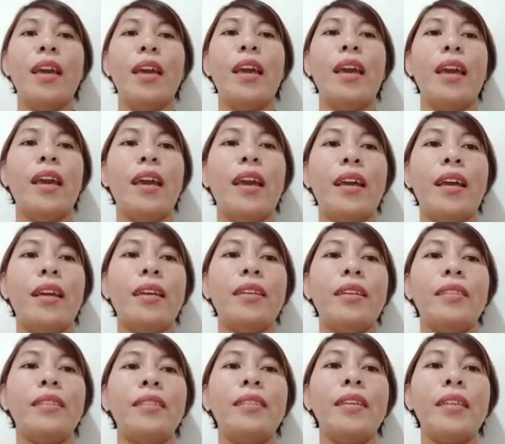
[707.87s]

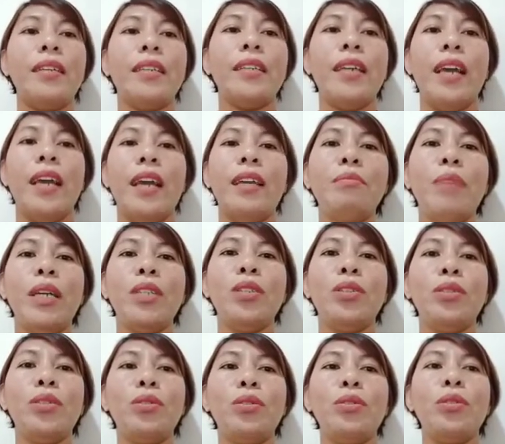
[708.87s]
And again, my
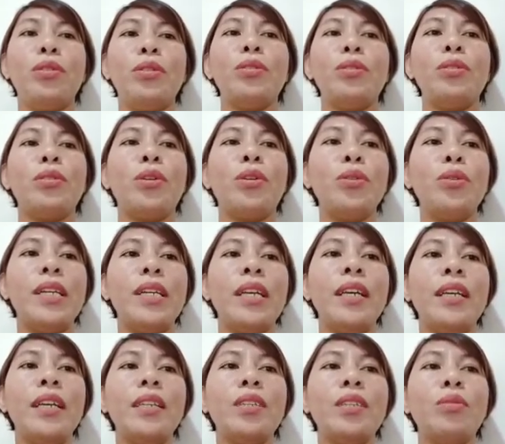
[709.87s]
two
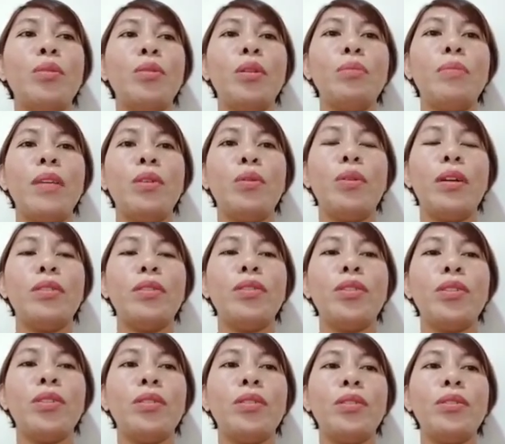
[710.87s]
colleagues will be the one
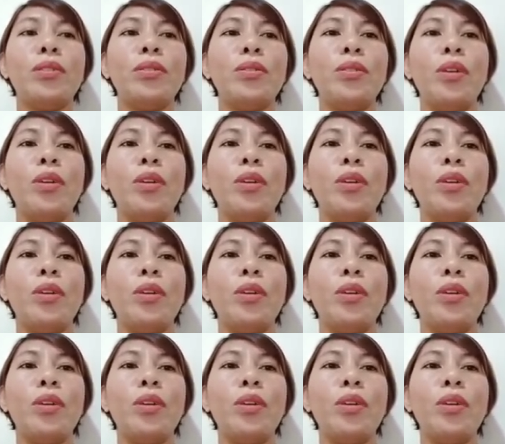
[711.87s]
to